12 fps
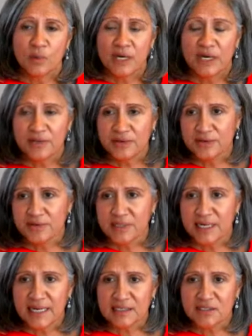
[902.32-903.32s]
whether
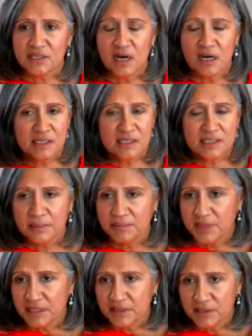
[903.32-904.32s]
that's calling
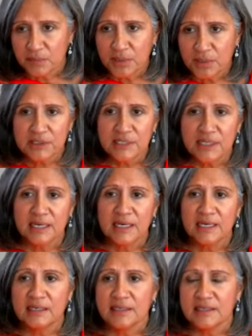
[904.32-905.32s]
somebody on their
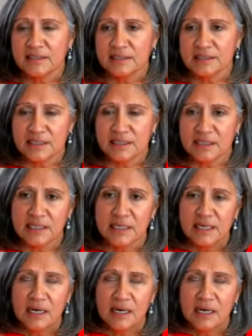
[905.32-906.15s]
birthday, is it